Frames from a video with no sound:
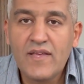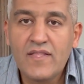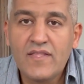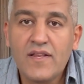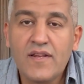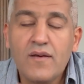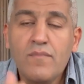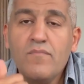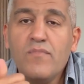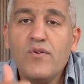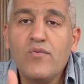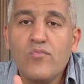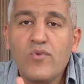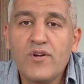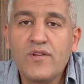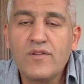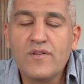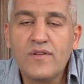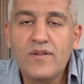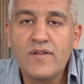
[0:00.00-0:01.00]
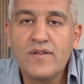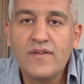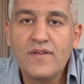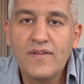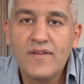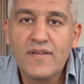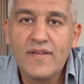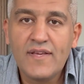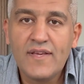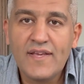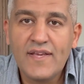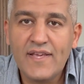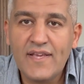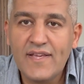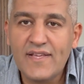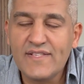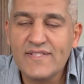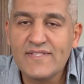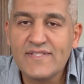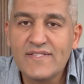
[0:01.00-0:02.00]
Number 1
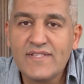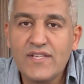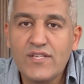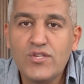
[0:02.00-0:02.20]
is